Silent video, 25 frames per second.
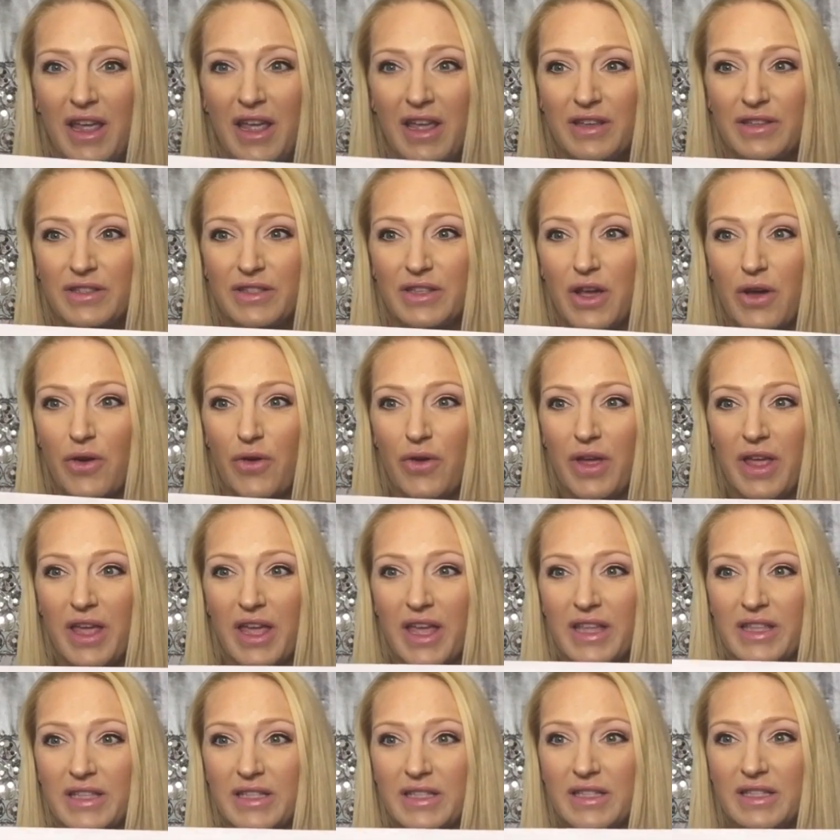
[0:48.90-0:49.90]
So
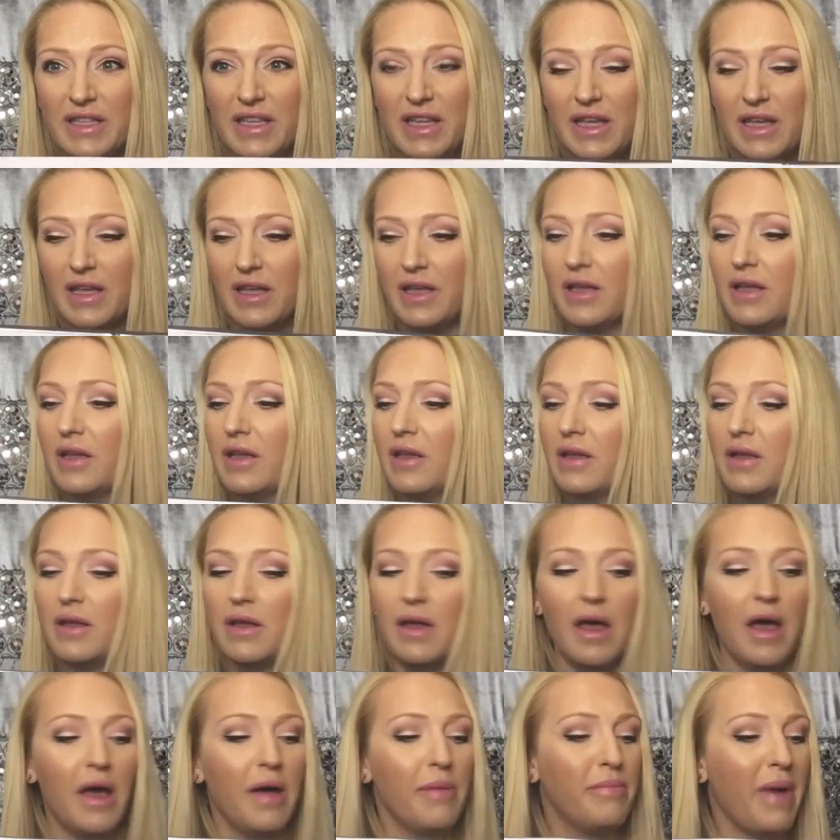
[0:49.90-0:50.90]
it's
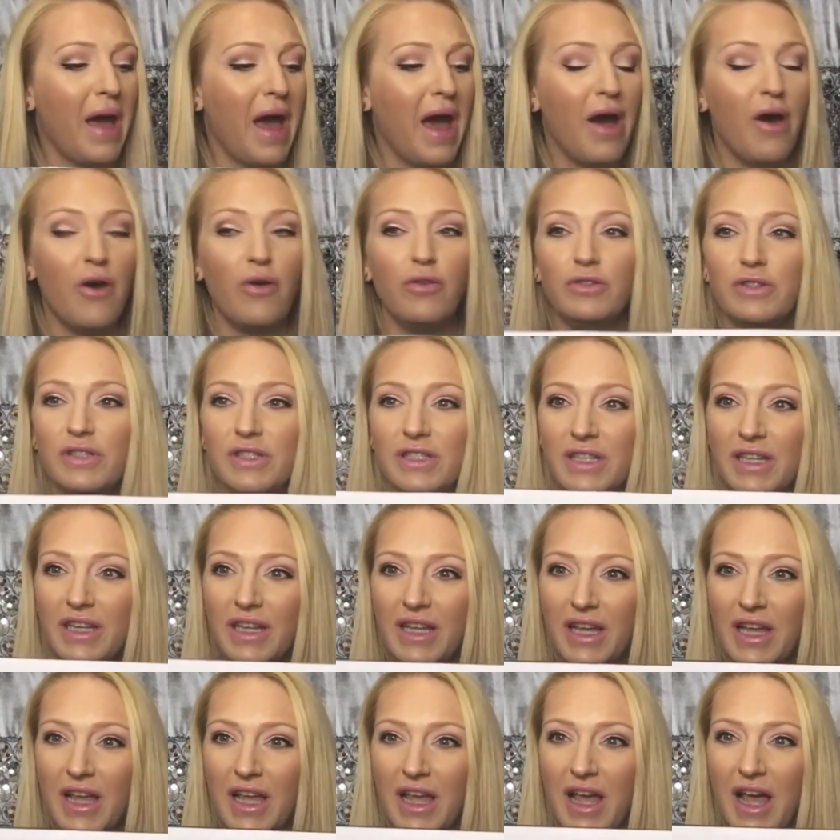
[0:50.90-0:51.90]
about
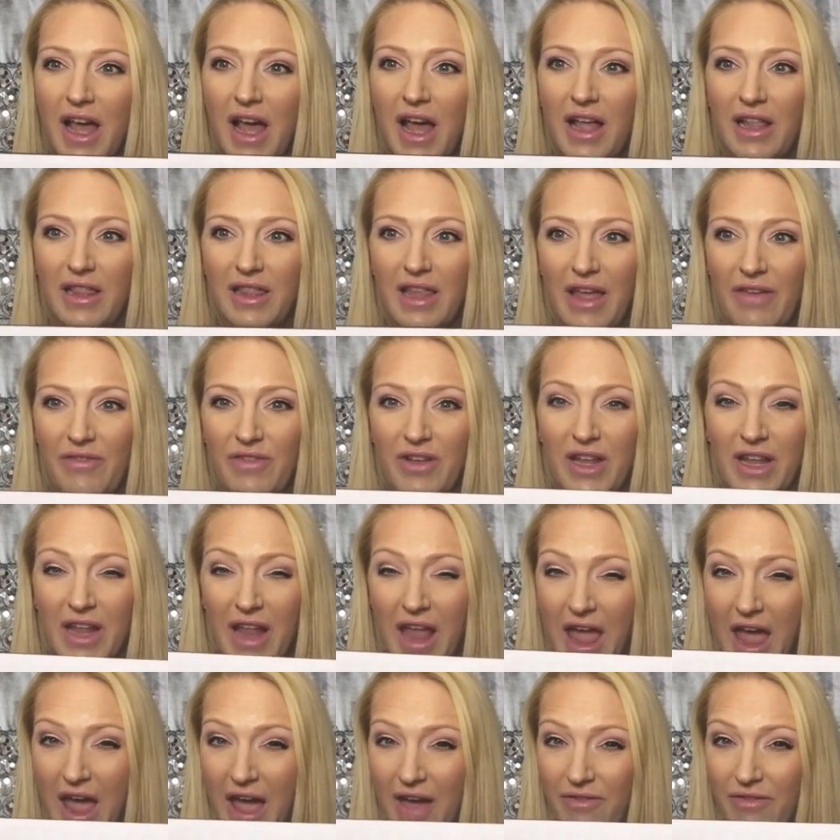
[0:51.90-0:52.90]

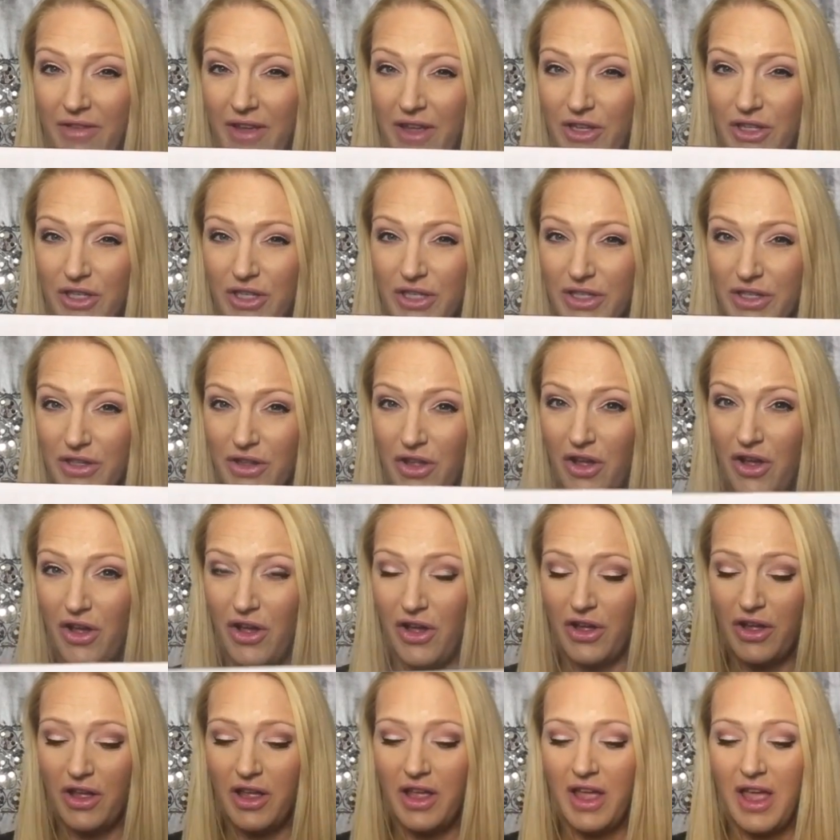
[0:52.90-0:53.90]
11.5 inches
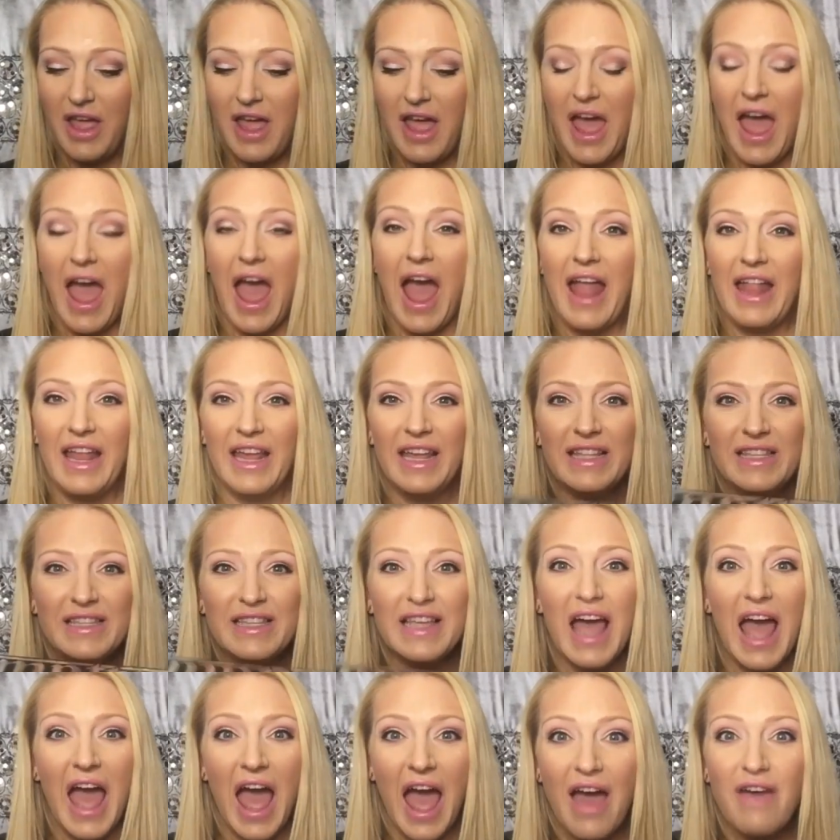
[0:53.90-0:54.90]
long, and it's
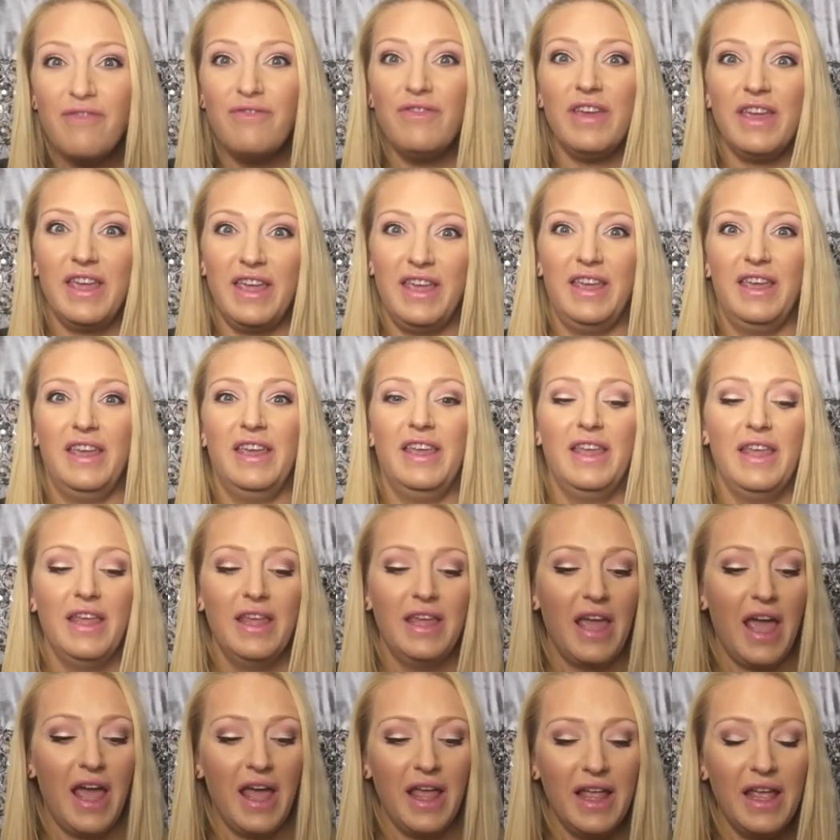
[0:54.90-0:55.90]
heavy.
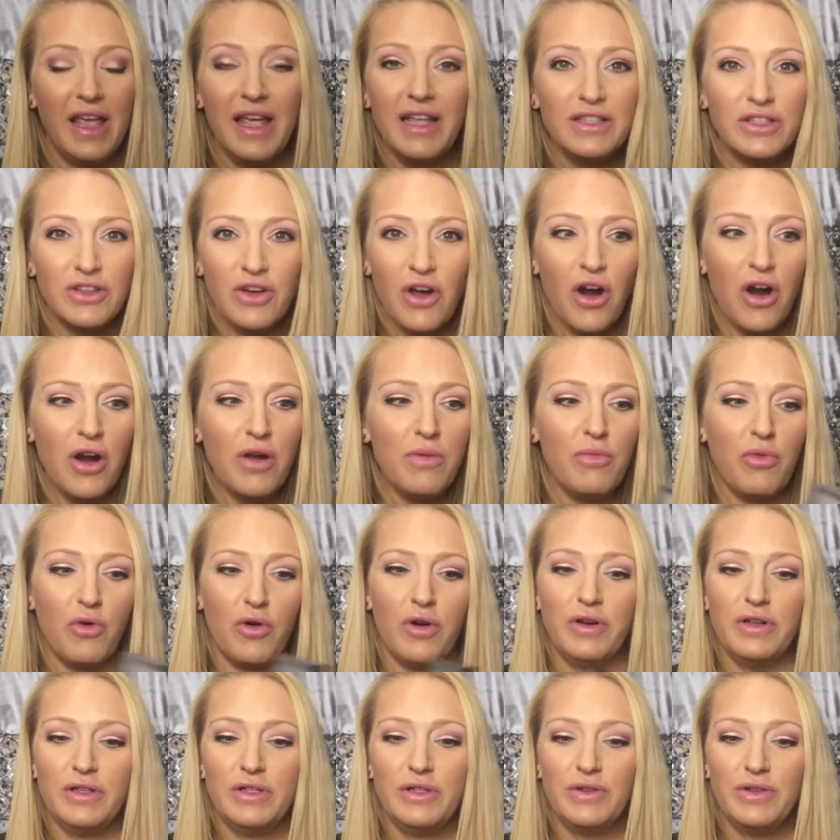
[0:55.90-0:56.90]
It's
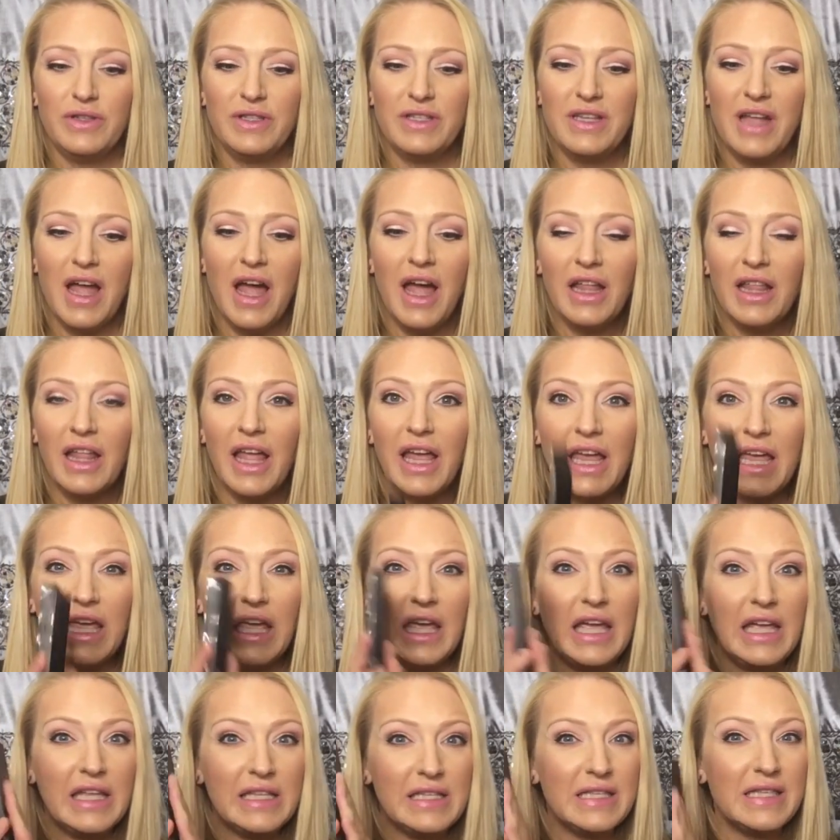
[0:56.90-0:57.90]
cardboard, so it's not like
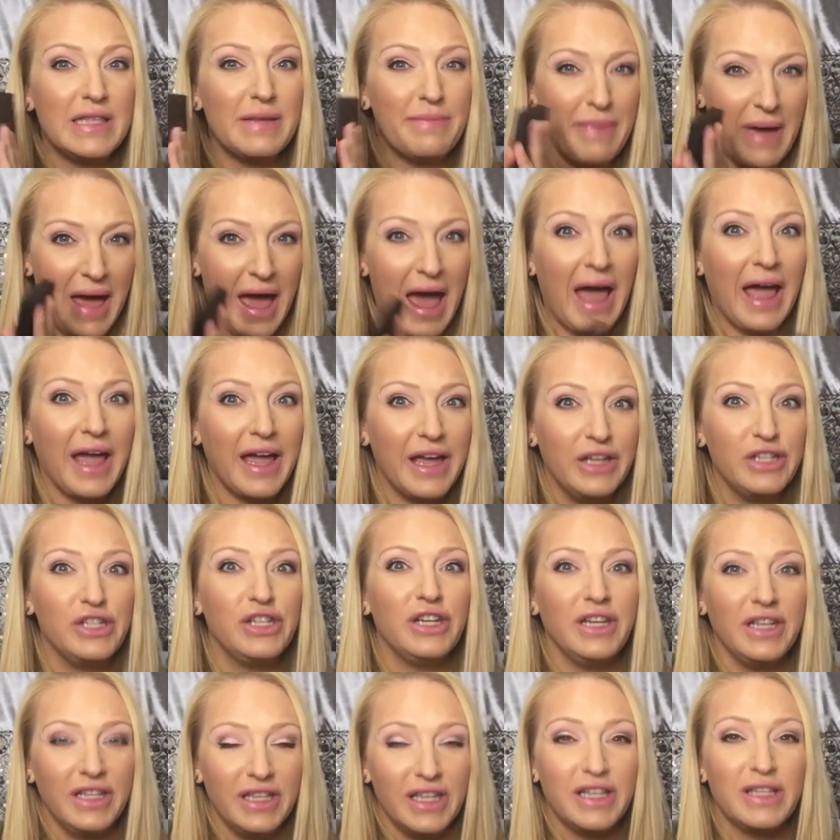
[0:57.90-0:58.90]
it's the
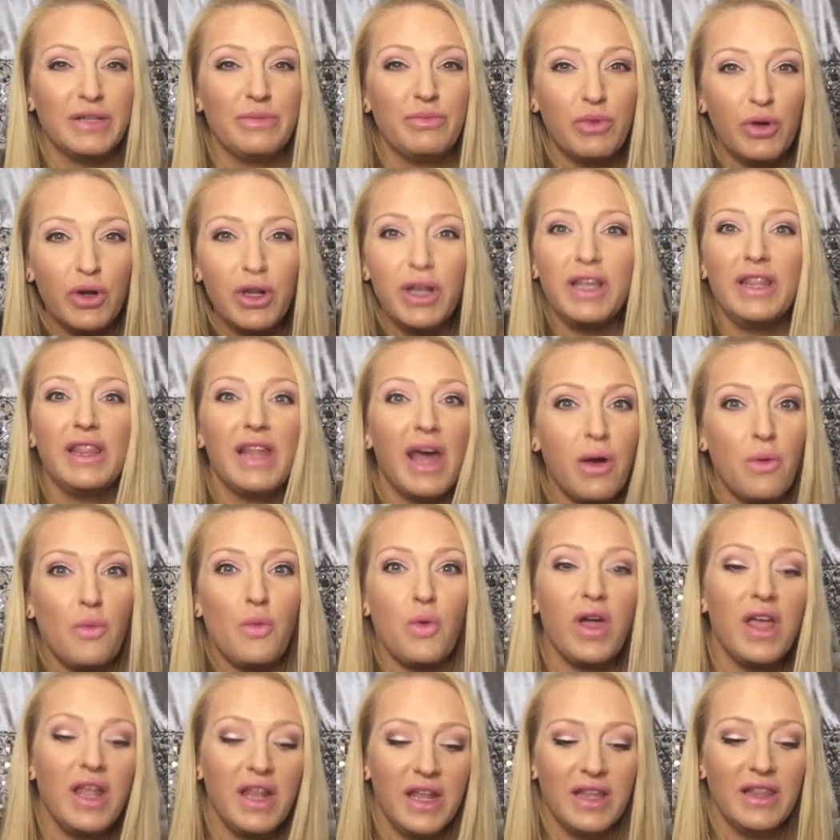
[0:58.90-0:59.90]
packaging that's putting that
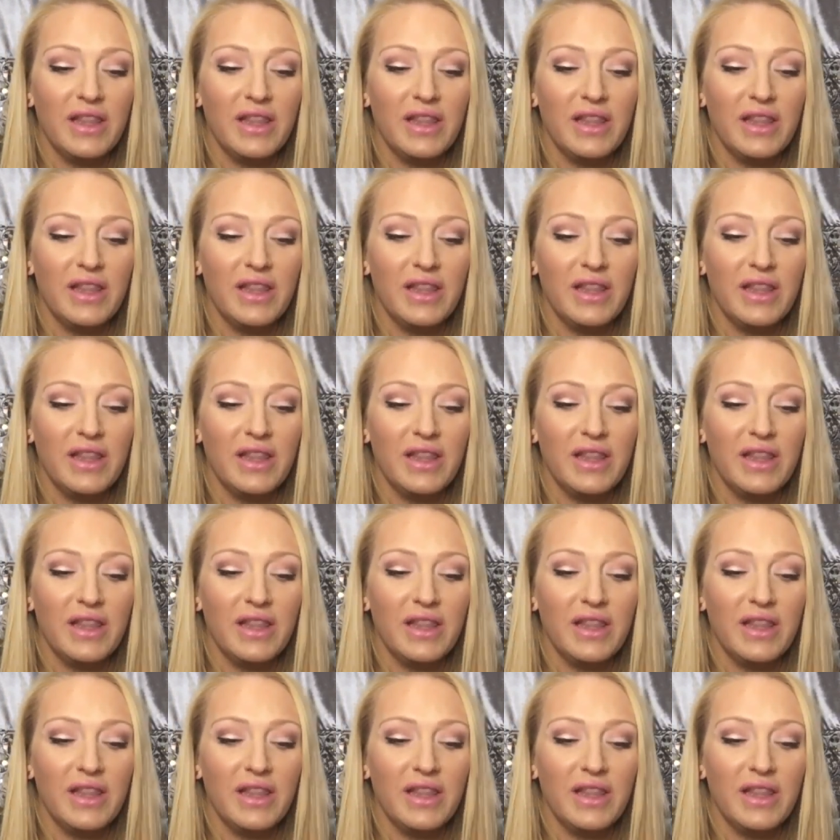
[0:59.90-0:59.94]
weight